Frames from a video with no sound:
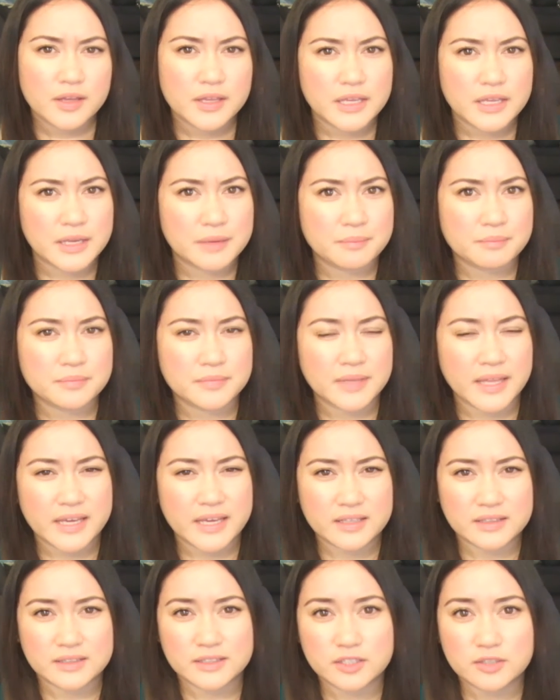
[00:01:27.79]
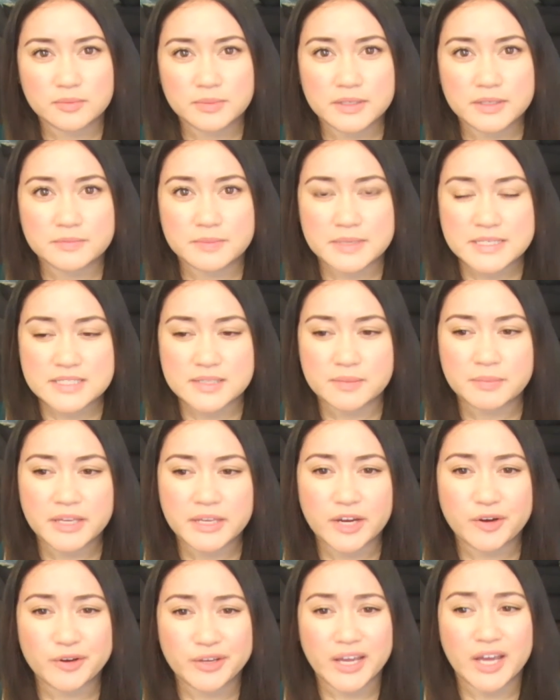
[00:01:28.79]
in like a little bit of my stomach
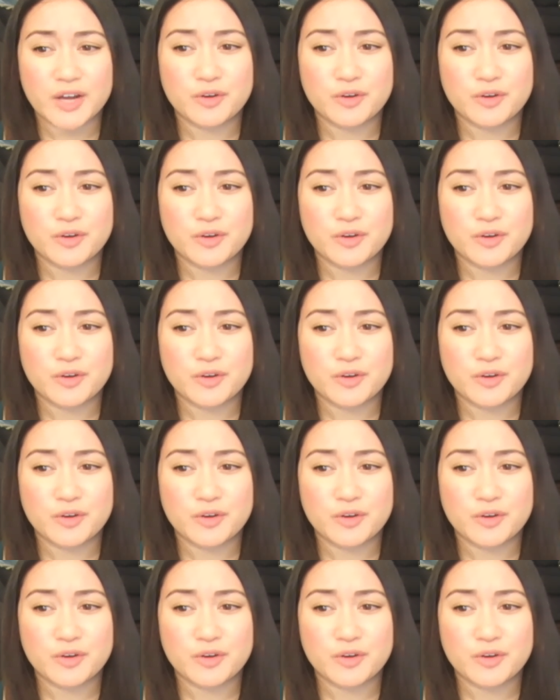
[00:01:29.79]
area.